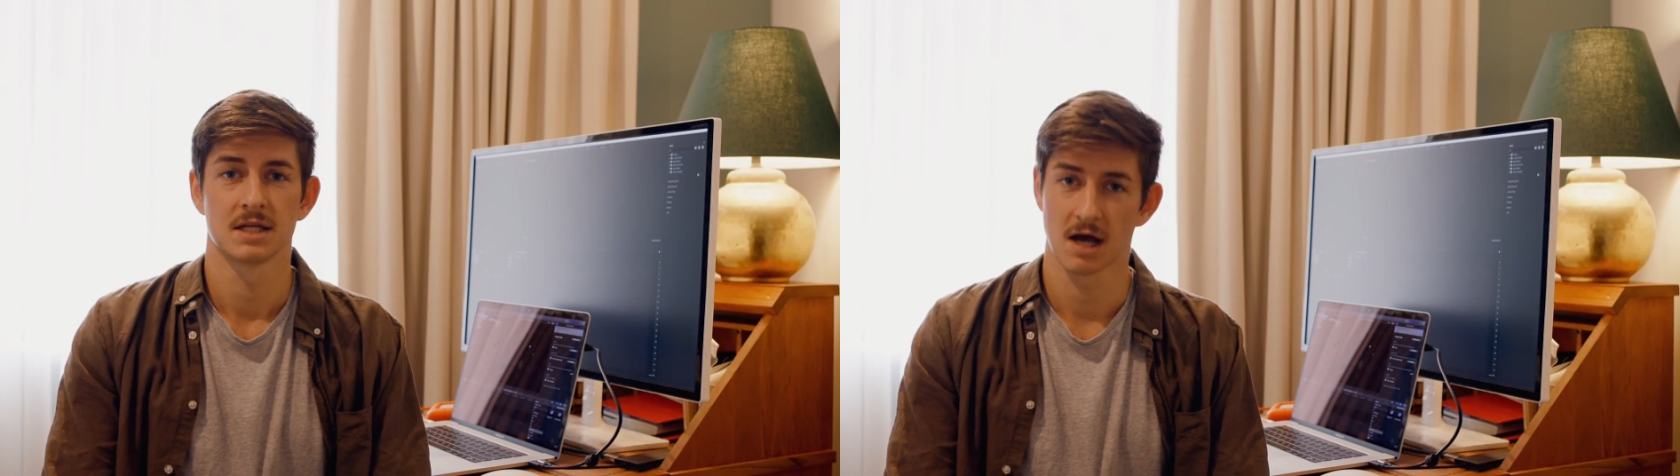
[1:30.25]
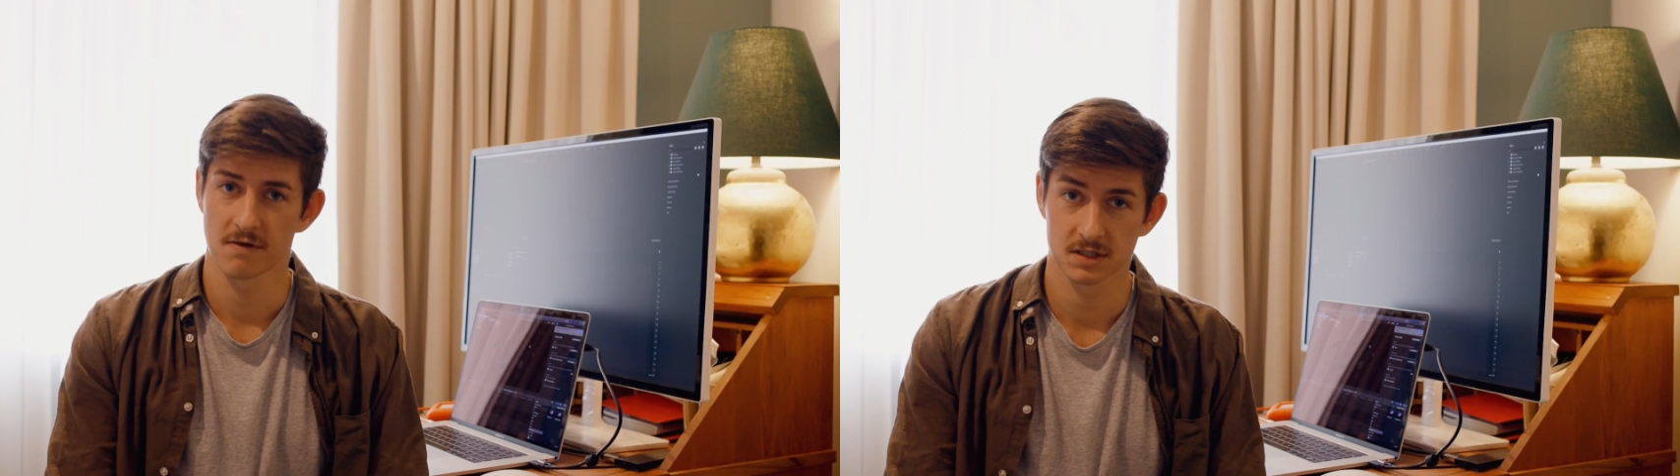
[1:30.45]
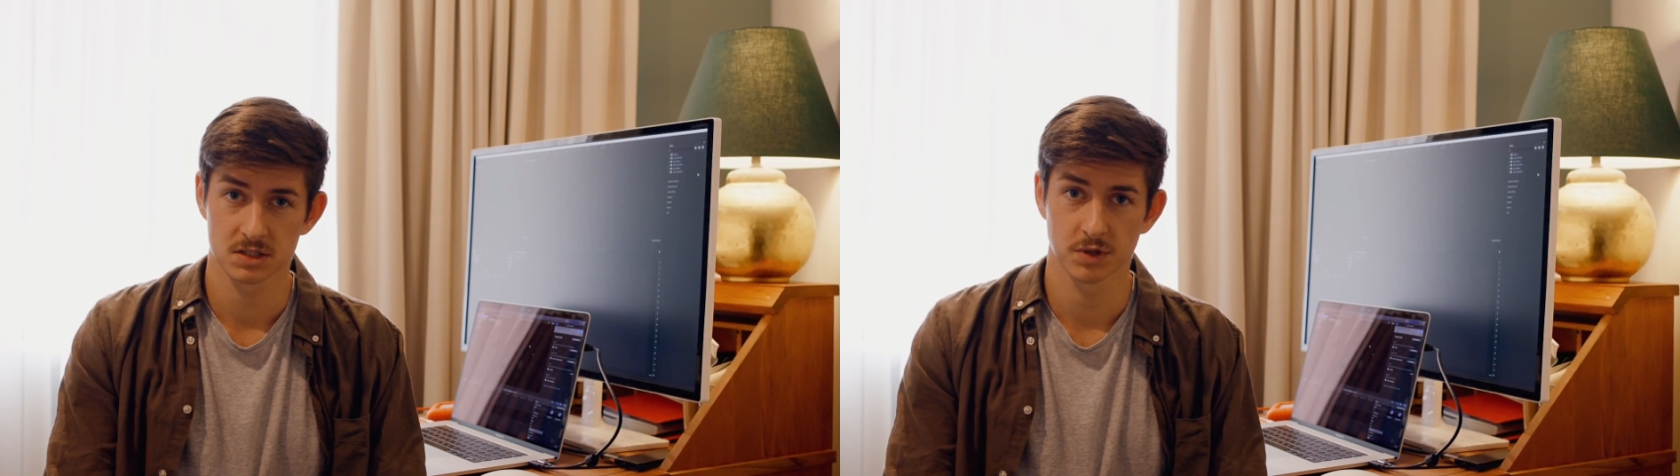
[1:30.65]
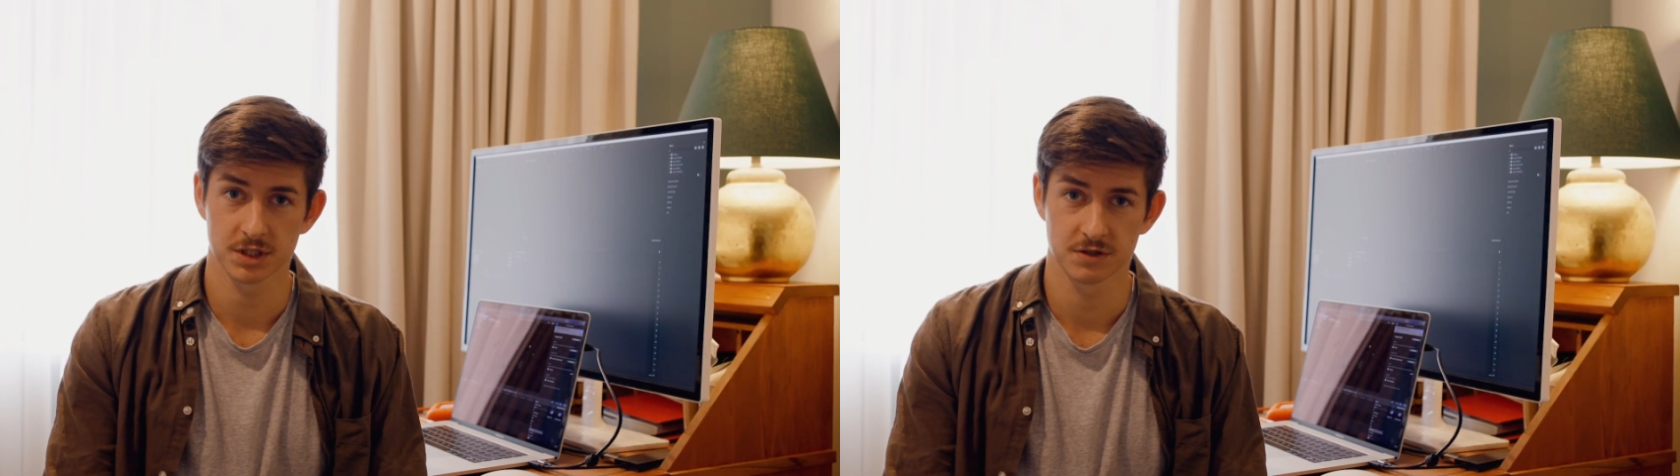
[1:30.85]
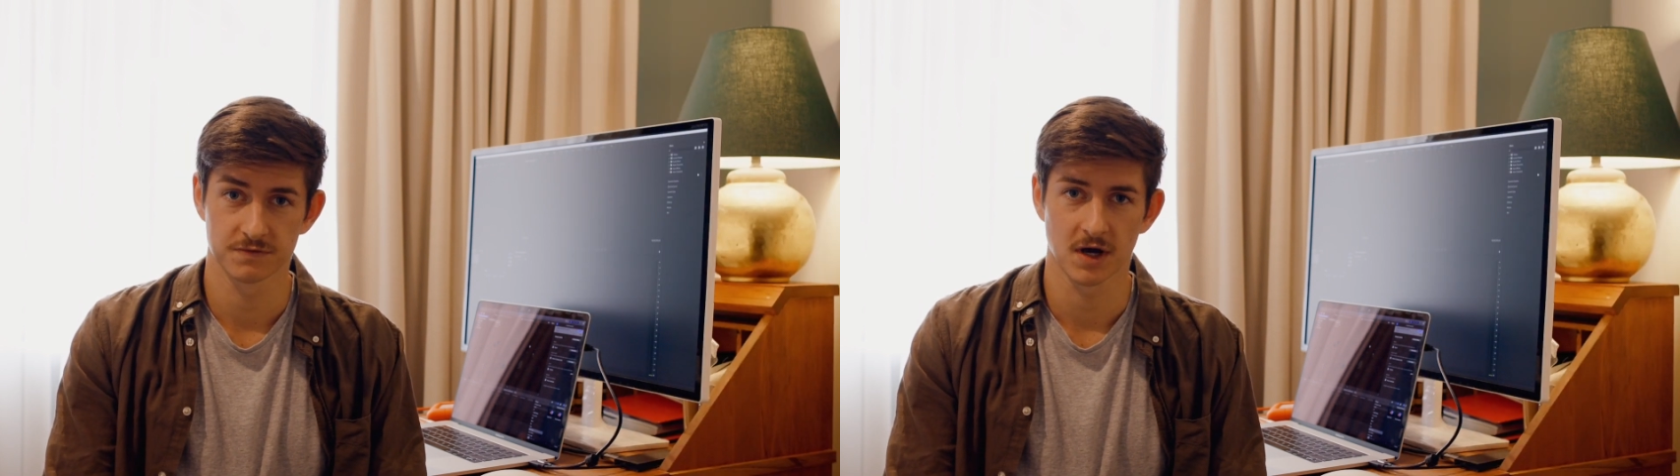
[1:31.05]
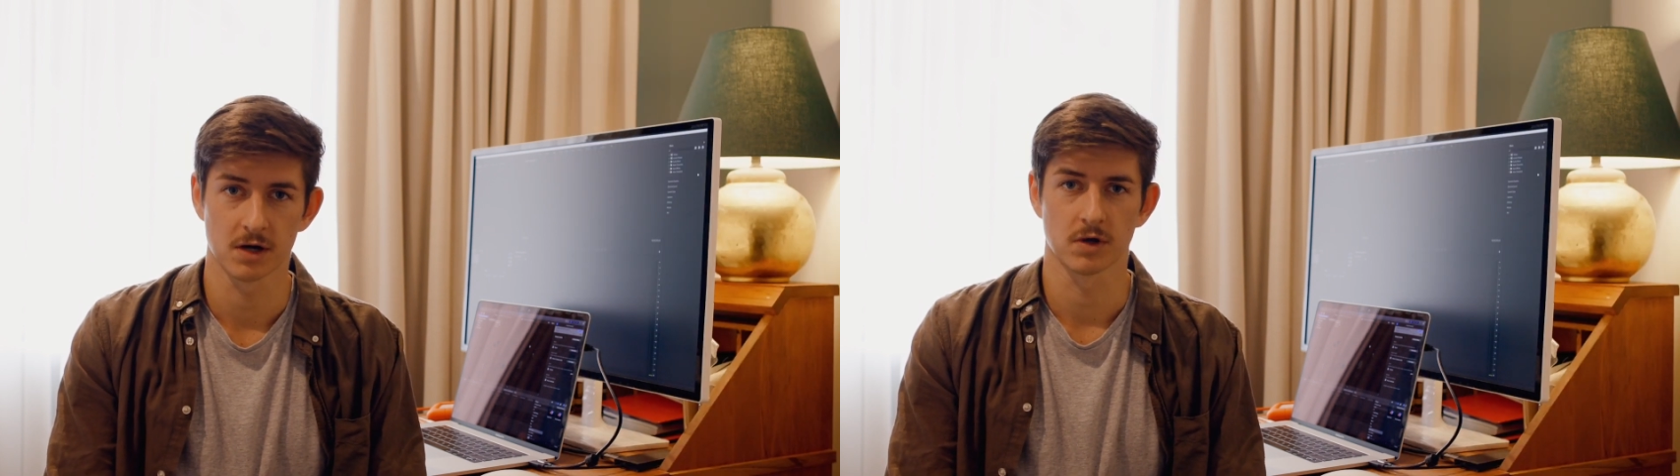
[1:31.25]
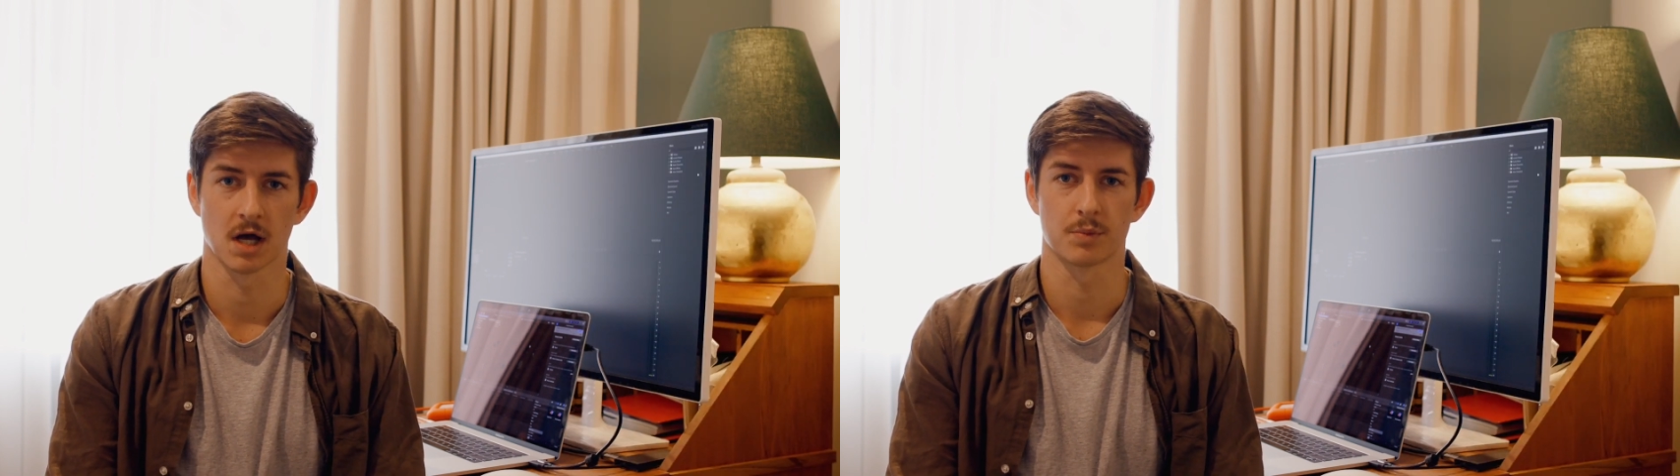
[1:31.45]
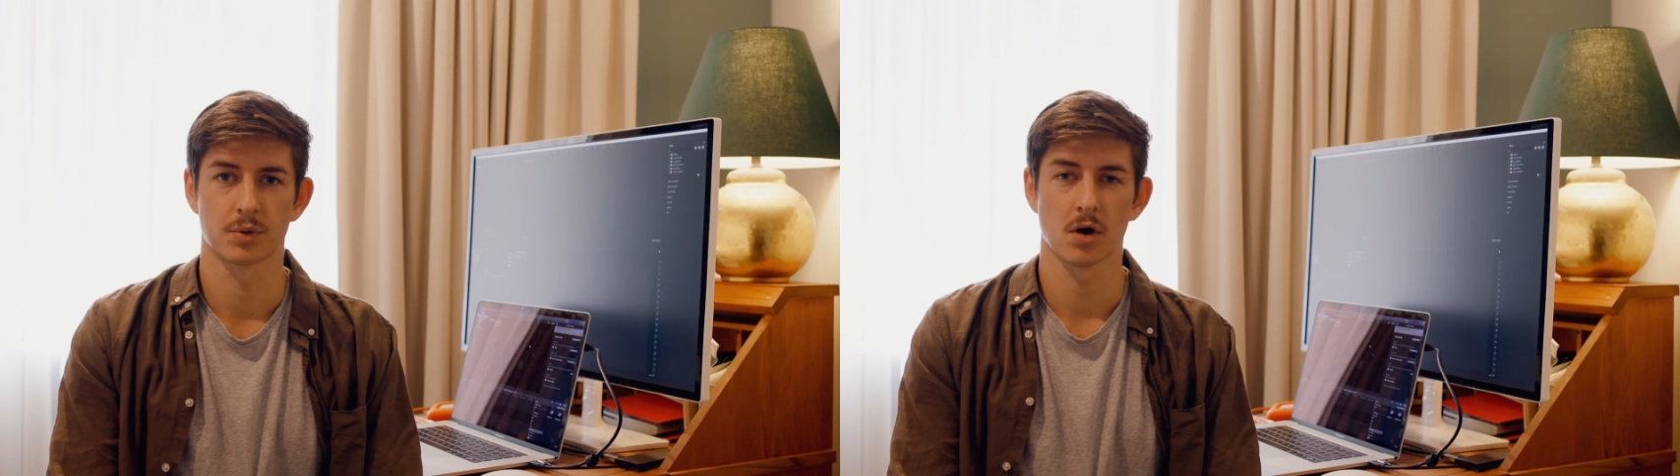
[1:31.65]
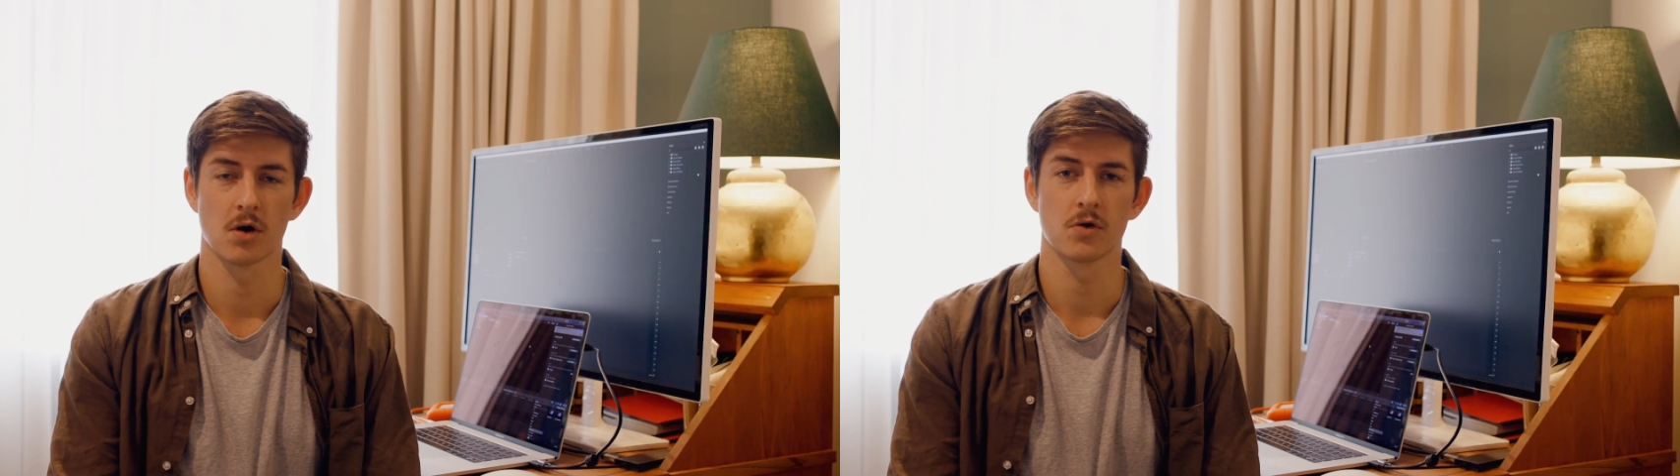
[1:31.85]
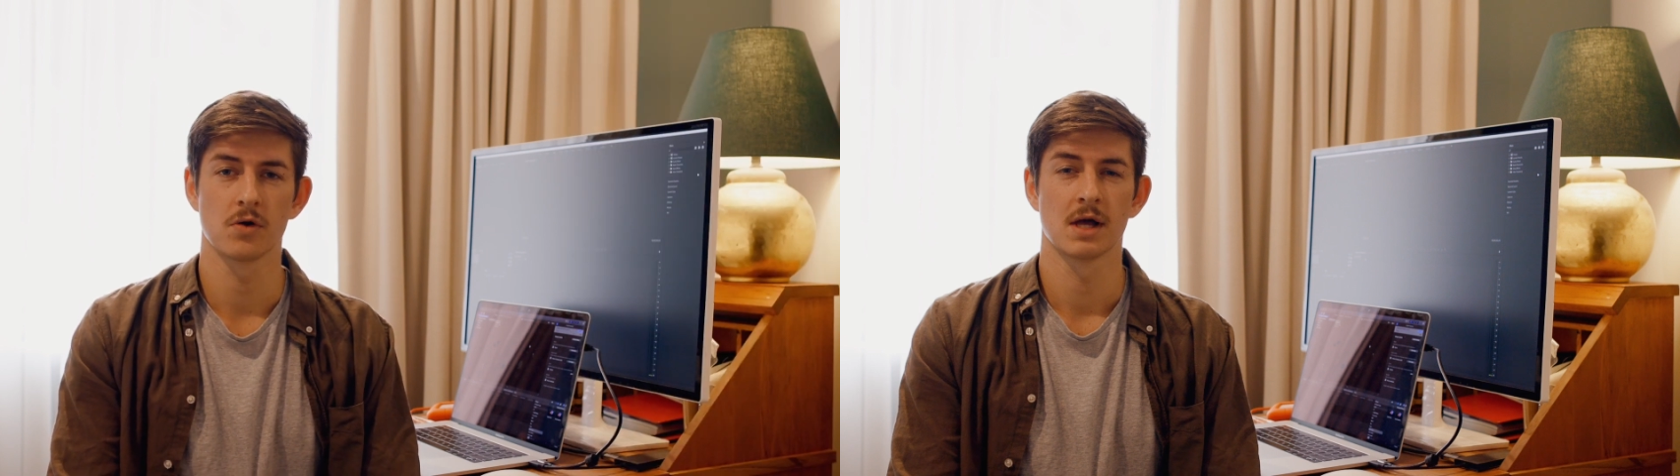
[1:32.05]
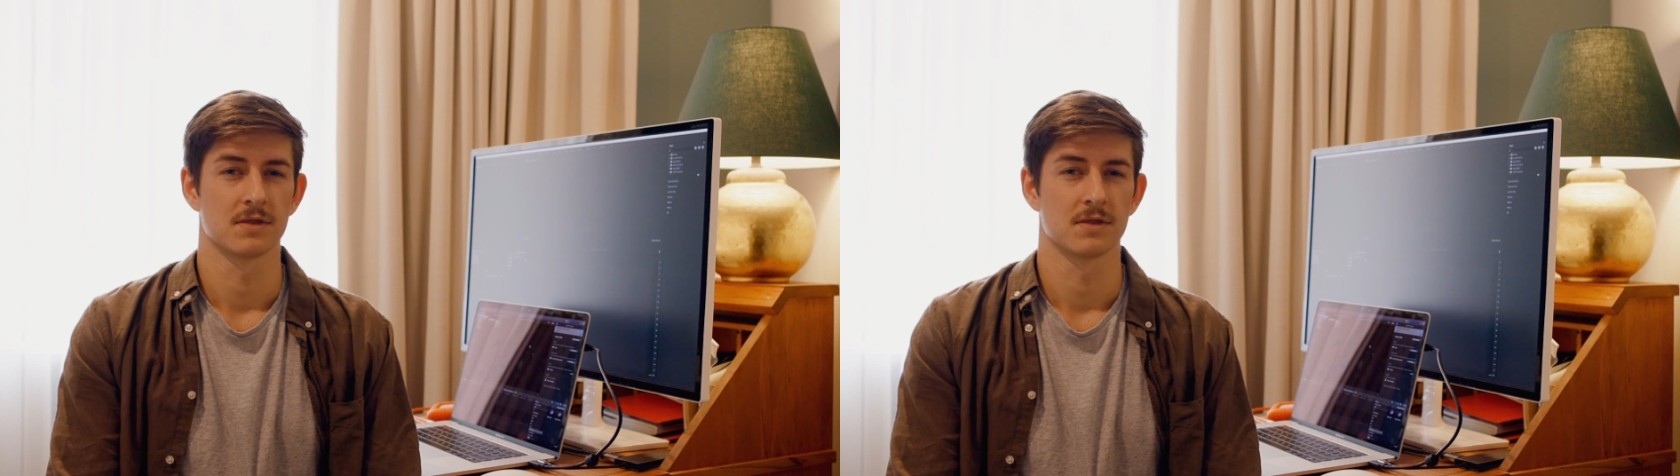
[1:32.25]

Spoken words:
Now having switched to Final Cut Pro,